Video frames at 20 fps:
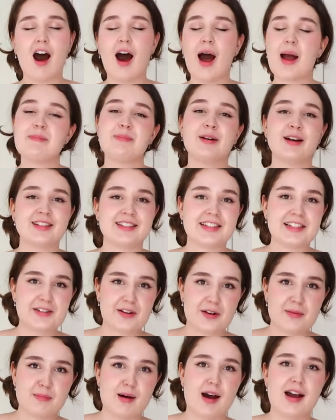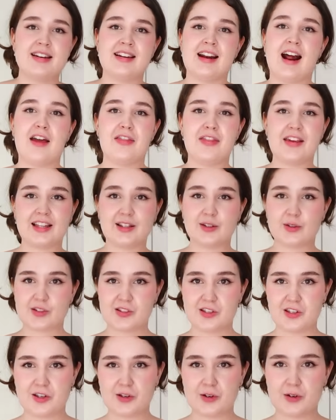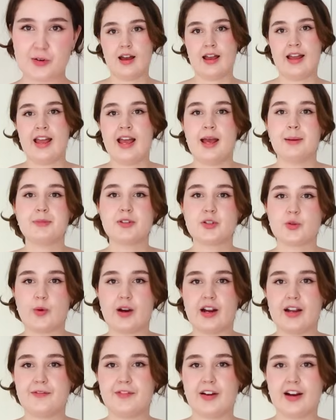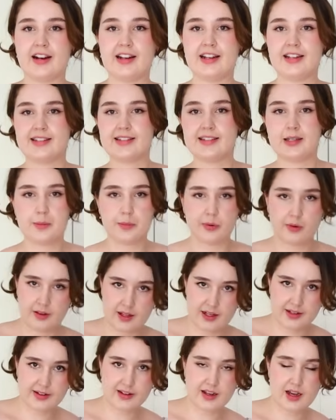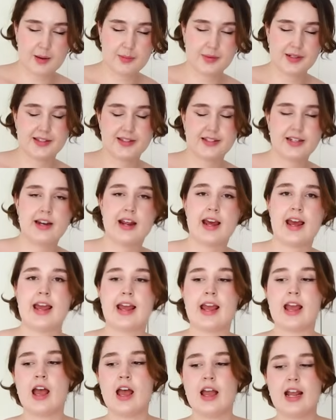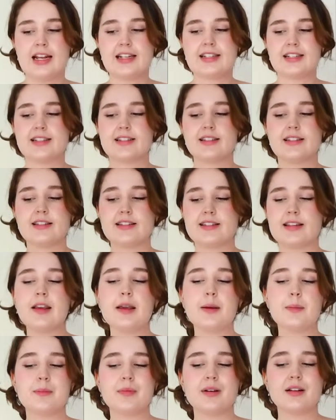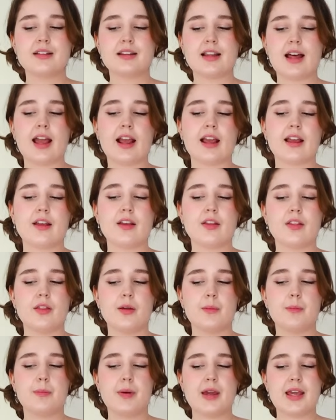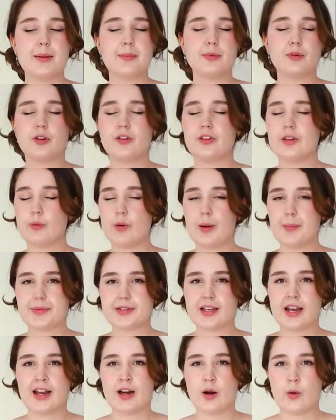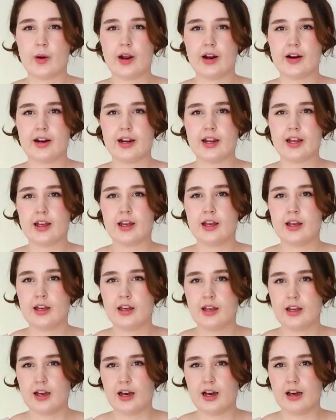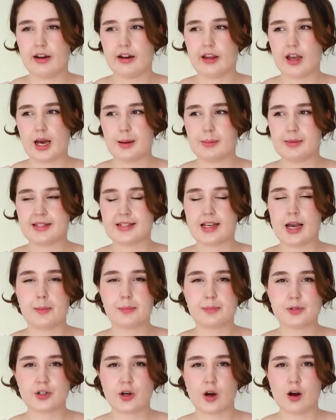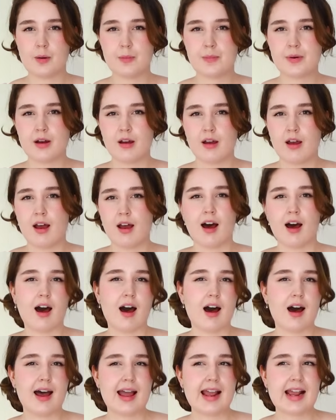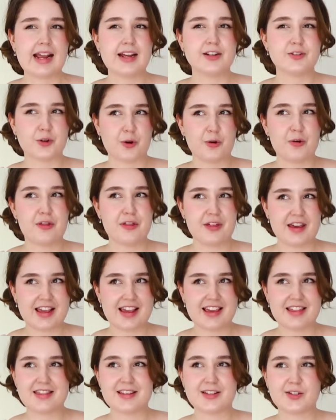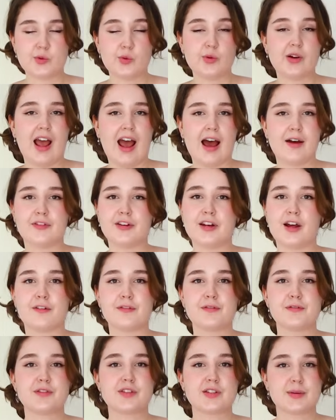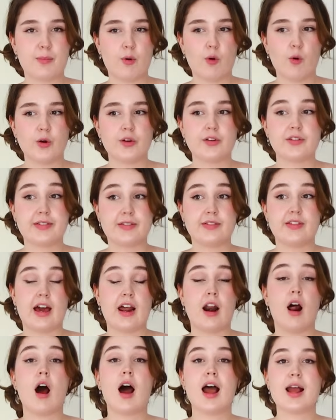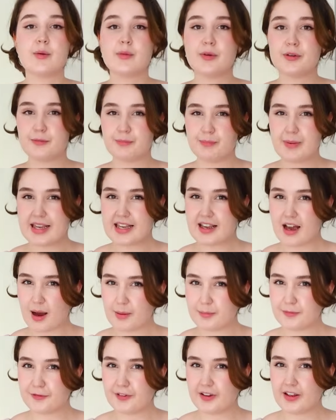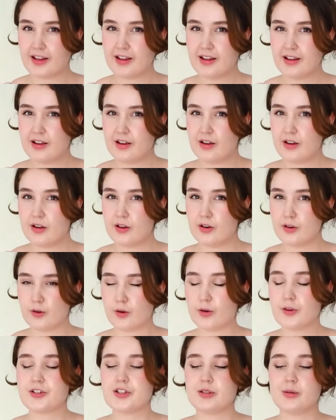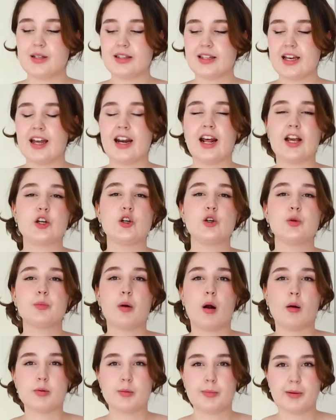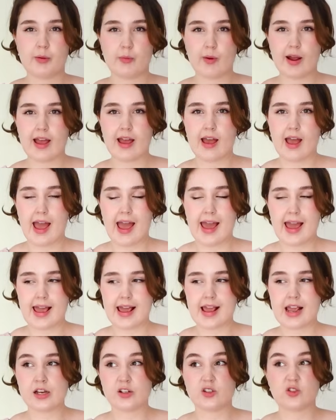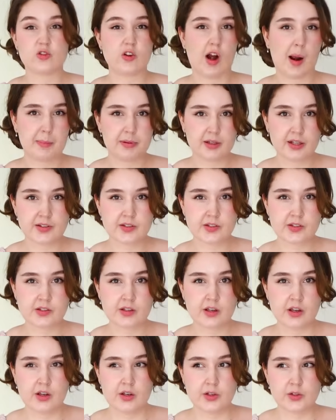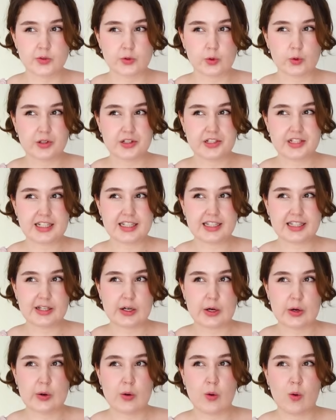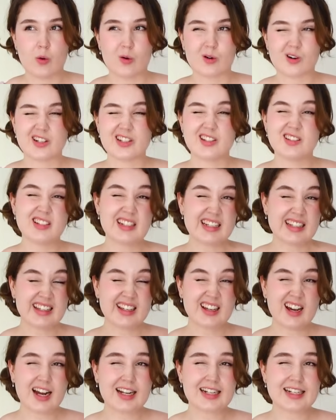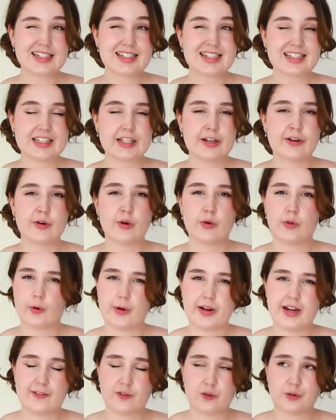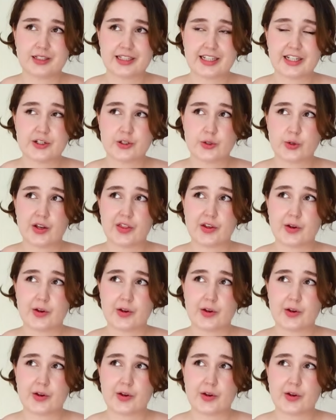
I personally don't mind it. I think it looks cute. I am just wearing very simple undergarments today. It doesn't seem like the people on the website are wearing undergarments up top. I don't think this would have enough support that I would be comfy not doing that. I could probably wear a strapless sort of dealio or a sticky kind of dealio, although I never really enjoy